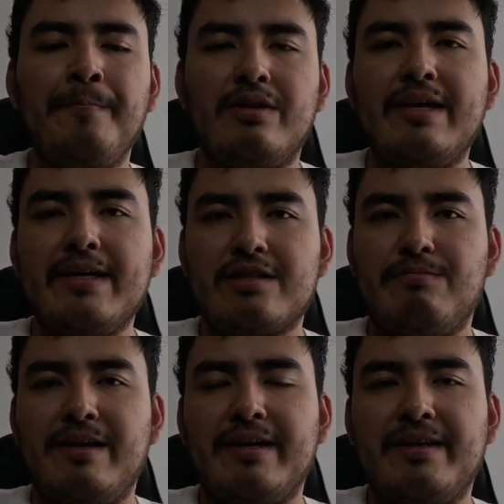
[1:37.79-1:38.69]
They
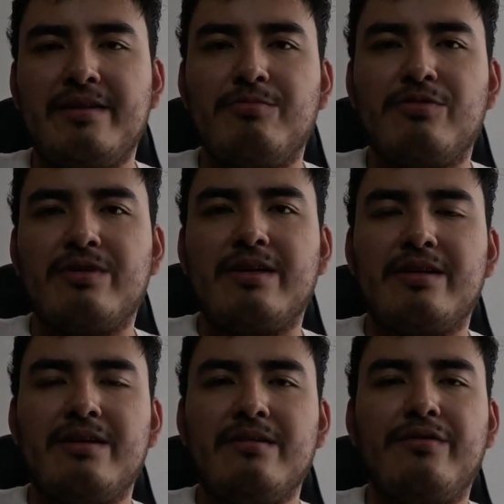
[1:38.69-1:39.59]
explain in the book
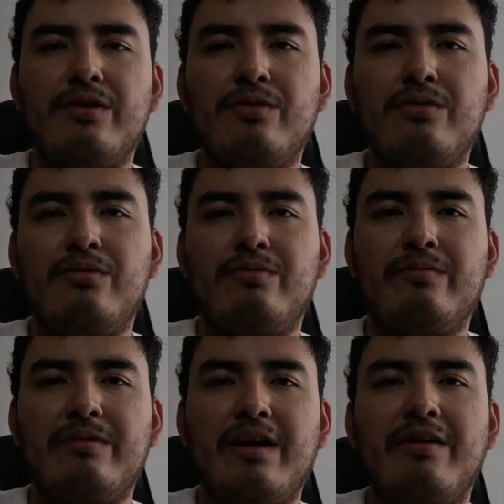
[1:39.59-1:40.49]
that if you
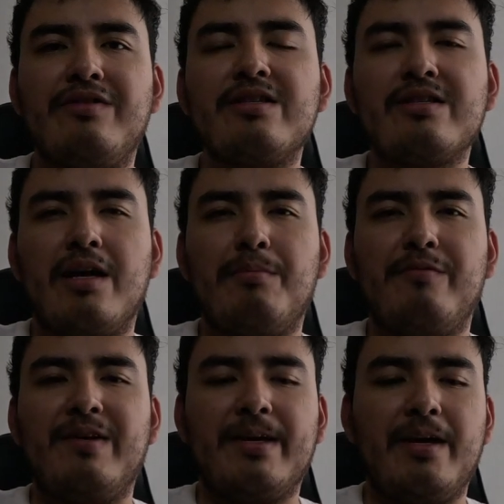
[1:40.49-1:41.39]
have this type
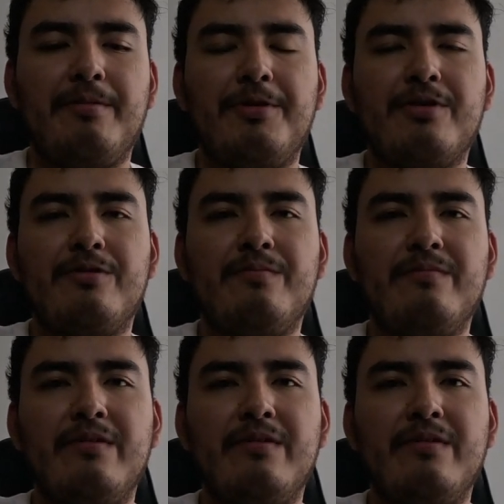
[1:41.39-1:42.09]
of behavior